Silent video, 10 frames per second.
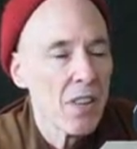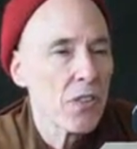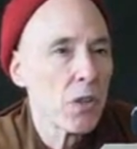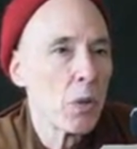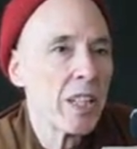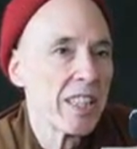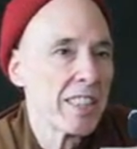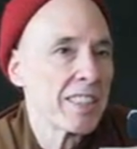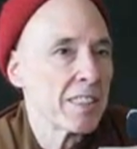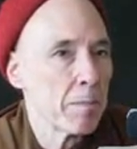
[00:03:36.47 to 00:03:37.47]
Through
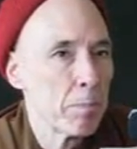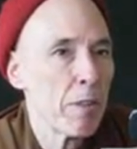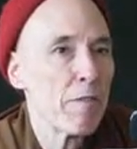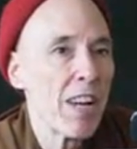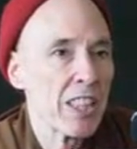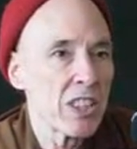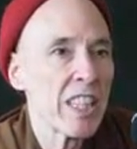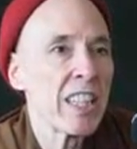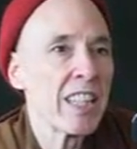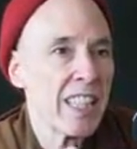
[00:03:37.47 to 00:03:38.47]
his
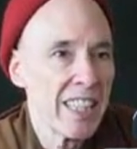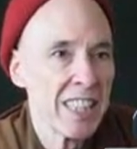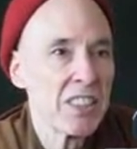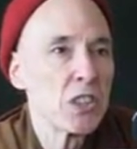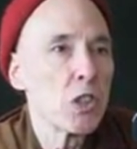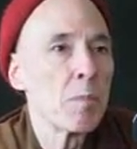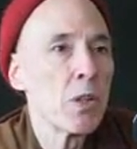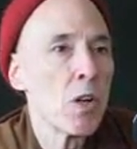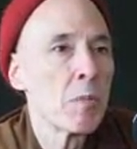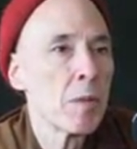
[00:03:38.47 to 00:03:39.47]
perfection in
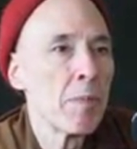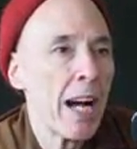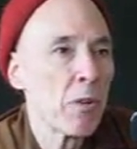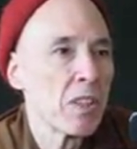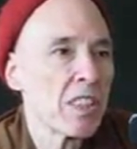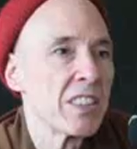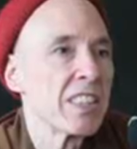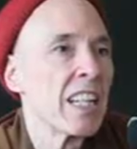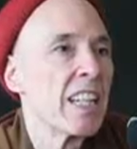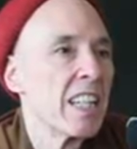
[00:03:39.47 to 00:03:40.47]
supernormal powers,
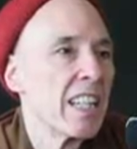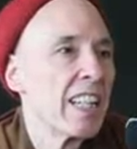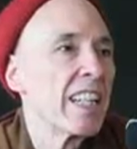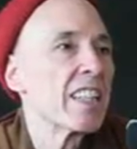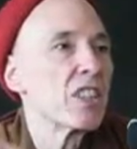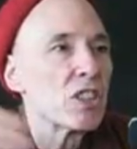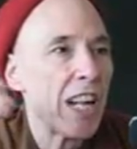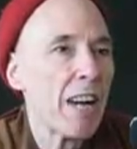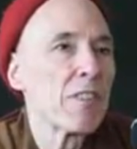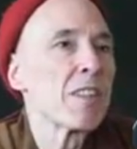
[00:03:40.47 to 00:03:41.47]
he could
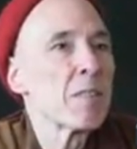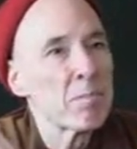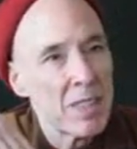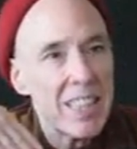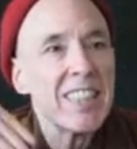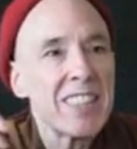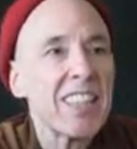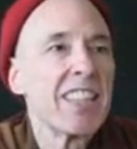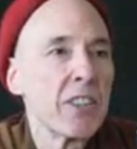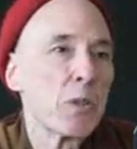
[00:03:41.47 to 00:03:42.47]
travel
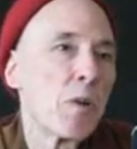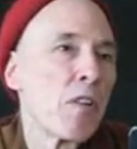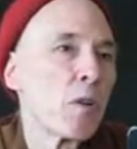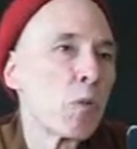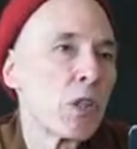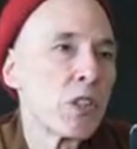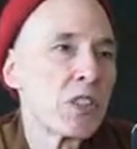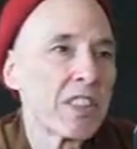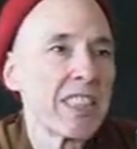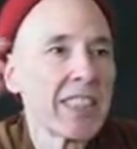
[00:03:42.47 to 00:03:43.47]
easily to other
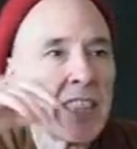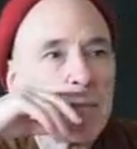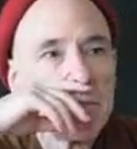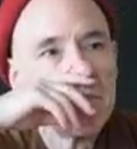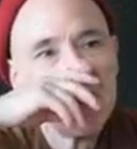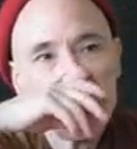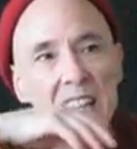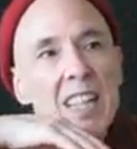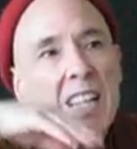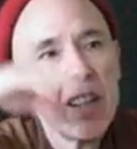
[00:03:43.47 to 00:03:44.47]
world systems,
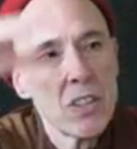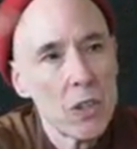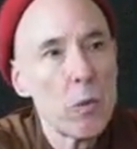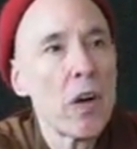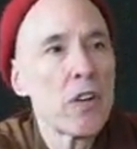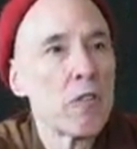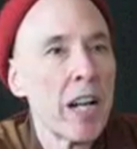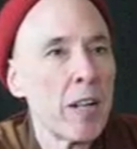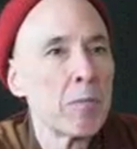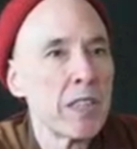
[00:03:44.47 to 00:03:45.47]
to other
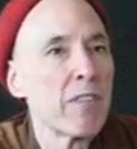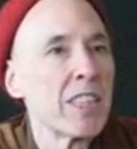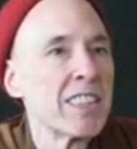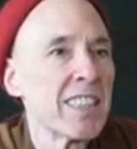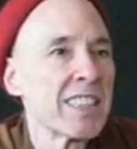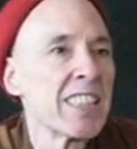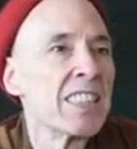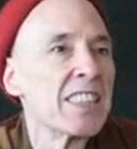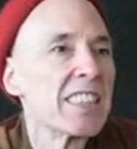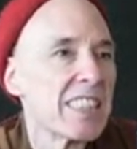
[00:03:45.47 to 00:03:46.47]
realms of
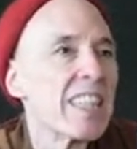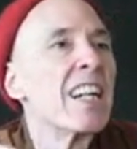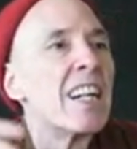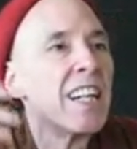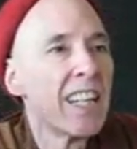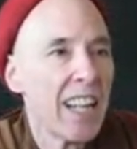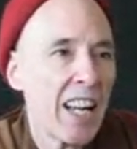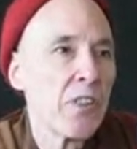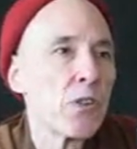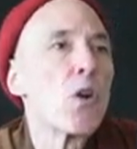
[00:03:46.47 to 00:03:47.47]
existence,
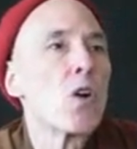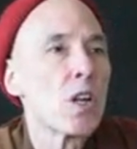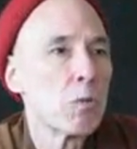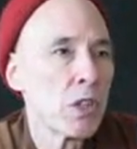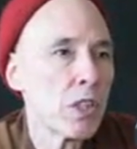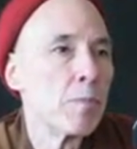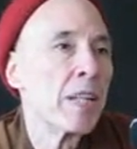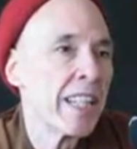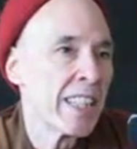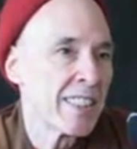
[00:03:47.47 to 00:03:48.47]
and talk with the
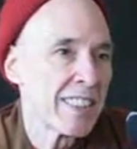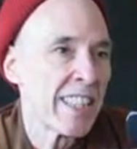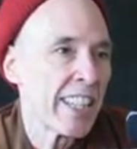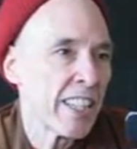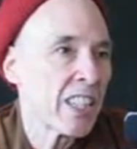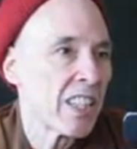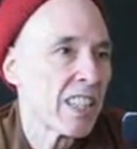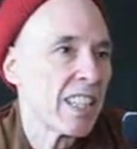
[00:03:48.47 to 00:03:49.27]
beings there.